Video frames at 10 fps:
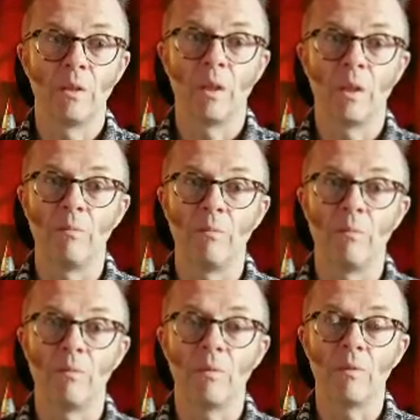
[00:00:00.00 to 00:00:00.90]

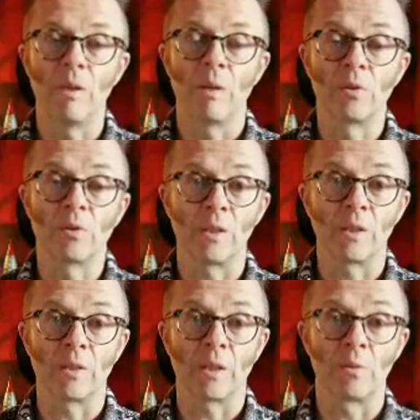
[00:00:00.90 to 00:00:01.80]
know, we're certainly
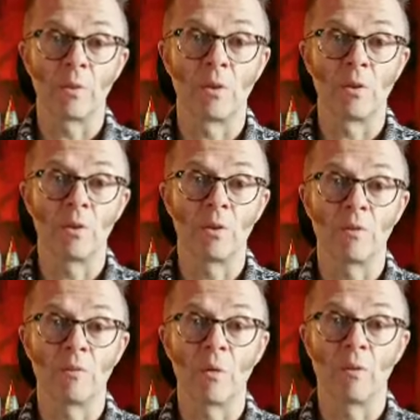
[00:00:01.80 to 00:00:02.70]
seeing a
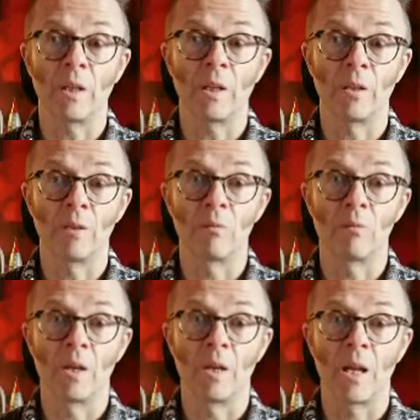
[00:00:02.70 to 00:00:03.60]
resurgence of horror here
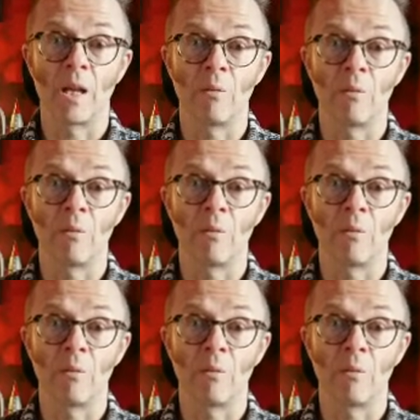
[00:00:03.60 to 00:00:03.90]
right now,